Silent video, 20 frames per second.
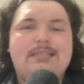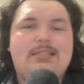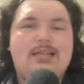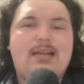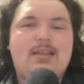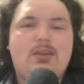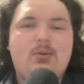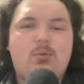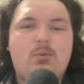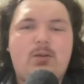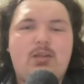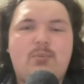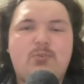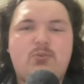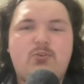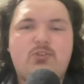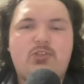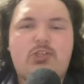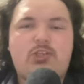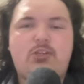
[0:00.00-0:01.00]
Jalen
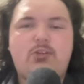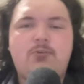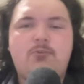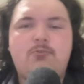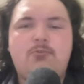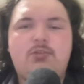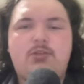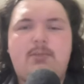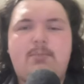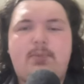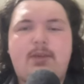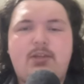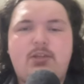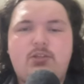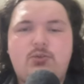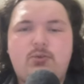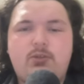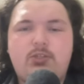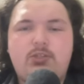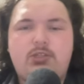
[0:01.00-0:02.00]
Williams was huge. The
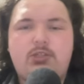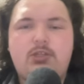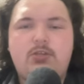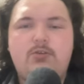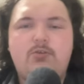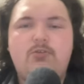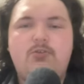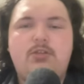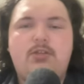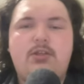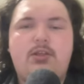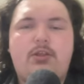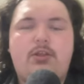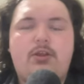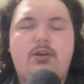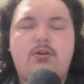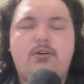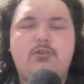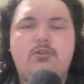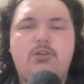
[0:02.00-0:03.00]
bench was huge. And the
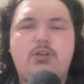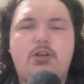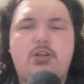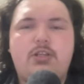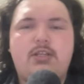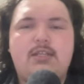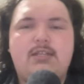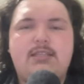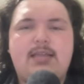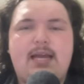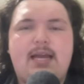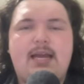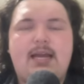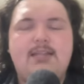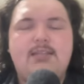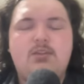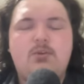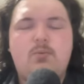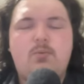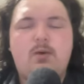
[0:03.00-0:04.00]
Thunder turned the
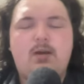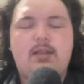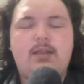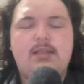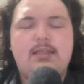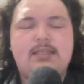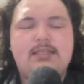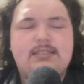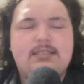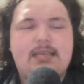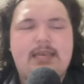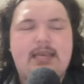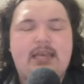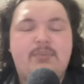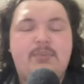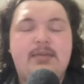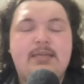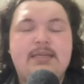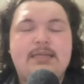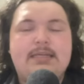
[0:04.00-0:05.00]
tides and won this
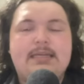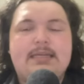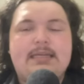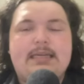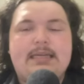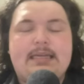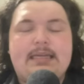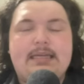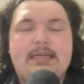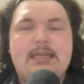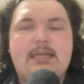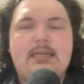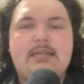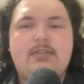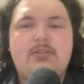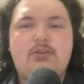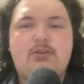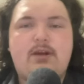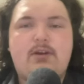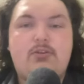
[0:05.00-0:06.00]
game in
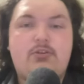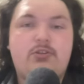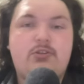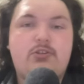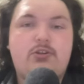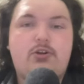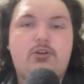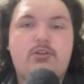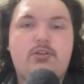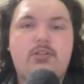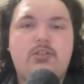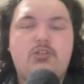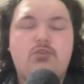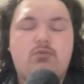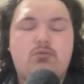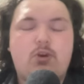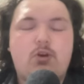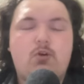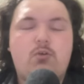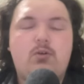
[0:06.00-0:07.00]
Toronto to start
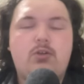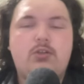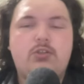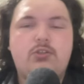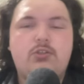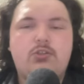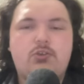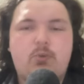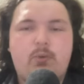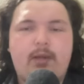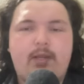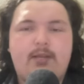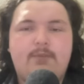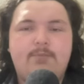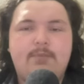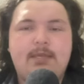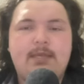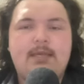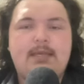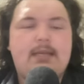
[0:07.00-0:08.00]
this road
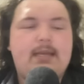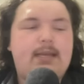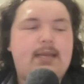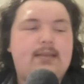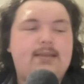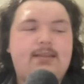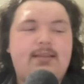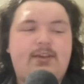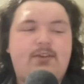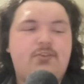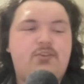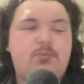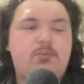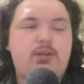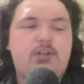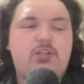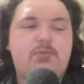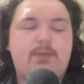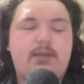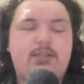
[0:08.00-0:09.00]
swing. Again, thank you so
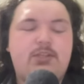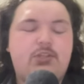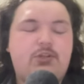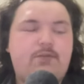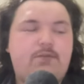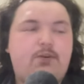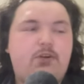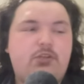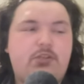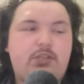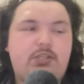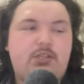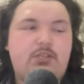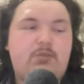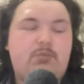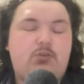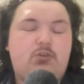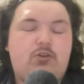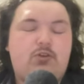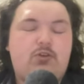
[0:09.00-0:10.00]
much. Make this your first
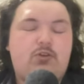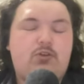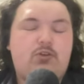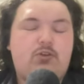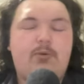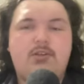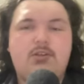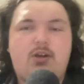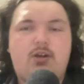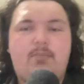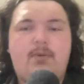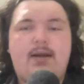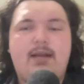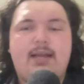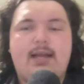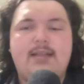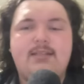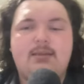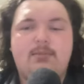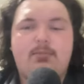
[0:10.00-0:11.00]
listen. Subscribe across all
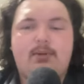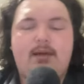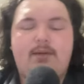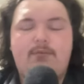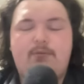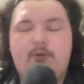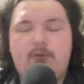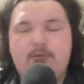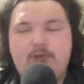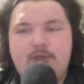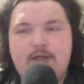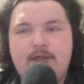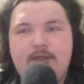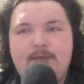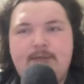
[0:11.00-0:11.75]
podcasting platforms.